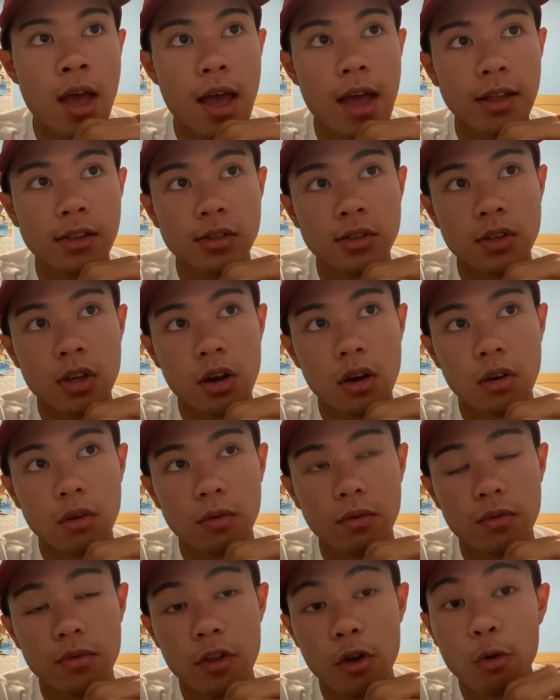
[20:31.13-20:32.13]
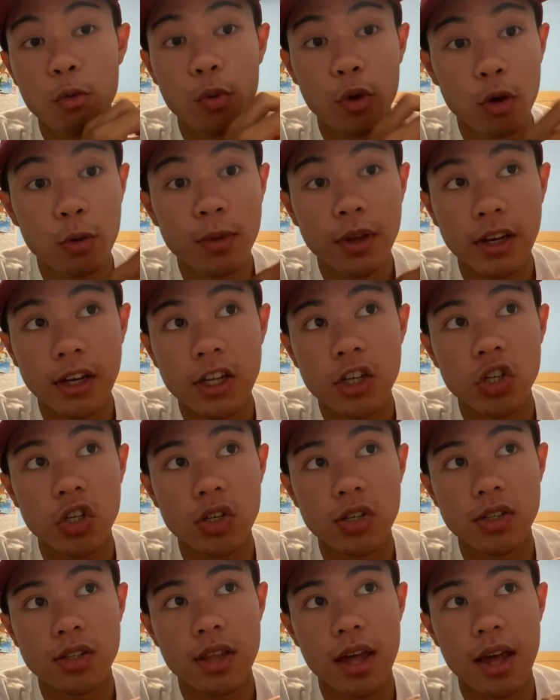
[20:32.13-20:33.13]
And so there will be
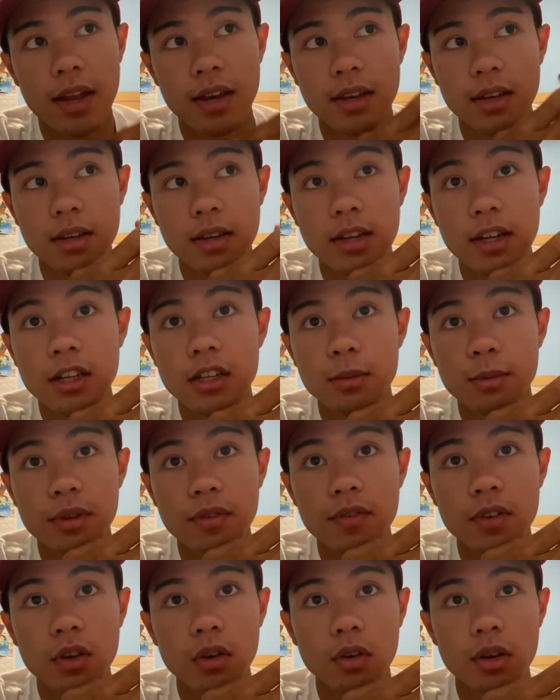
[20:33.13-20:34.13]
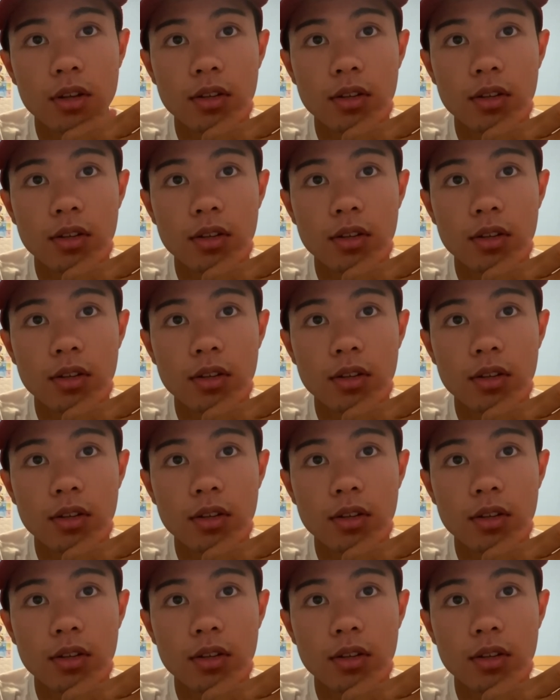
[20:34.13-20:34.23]
niches that need to be filled.